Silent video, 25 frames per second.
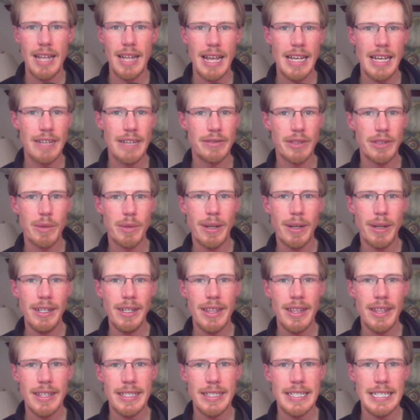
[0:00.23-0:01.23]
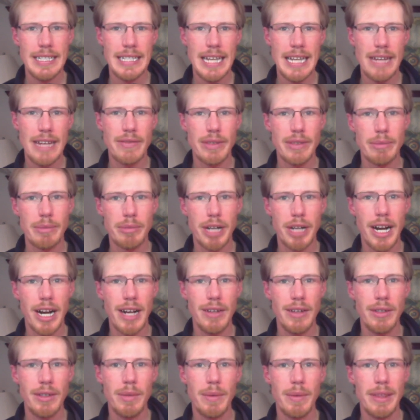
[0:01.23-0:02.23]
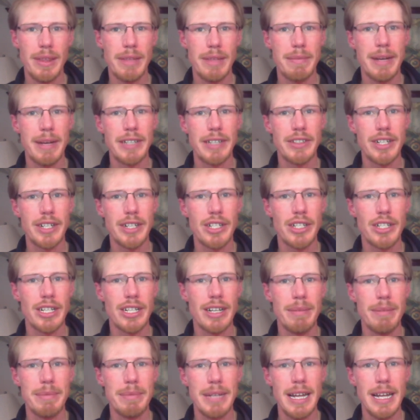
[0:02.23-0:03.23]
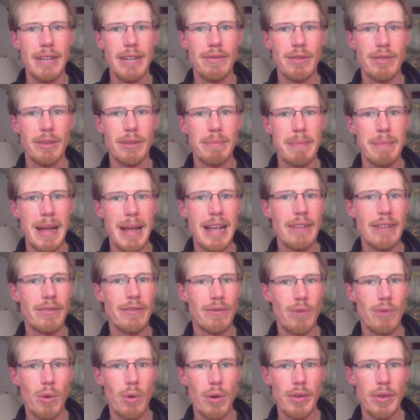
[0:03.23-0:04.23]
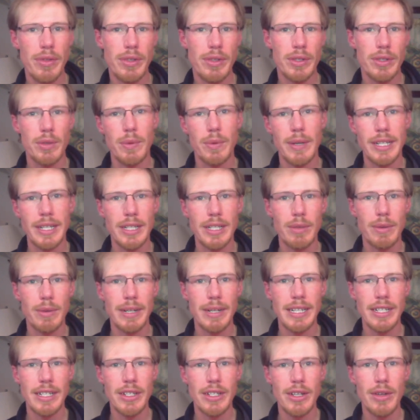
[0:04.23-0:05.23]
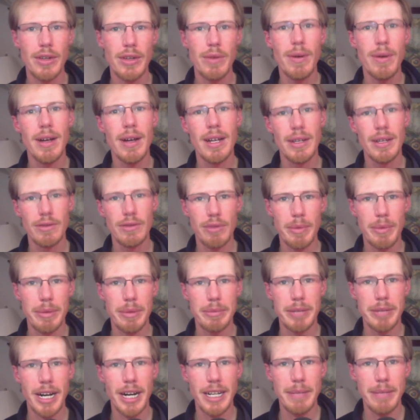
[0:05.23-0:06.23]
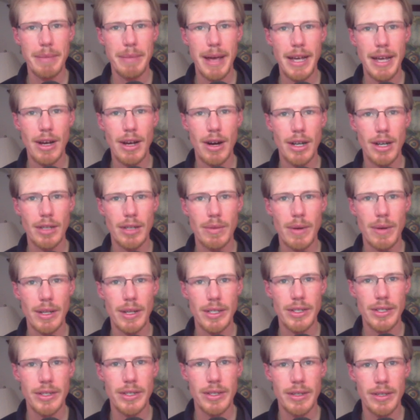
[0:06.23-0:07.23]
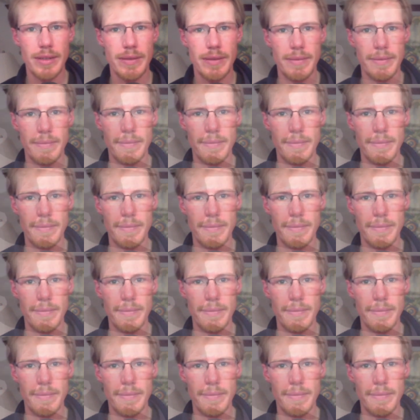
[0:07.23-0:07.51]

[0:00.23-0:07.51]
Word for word: Hey everyone, this is David Brown with the migration update for May 4th, 2022 from the Braddock Bay Hawk Watch.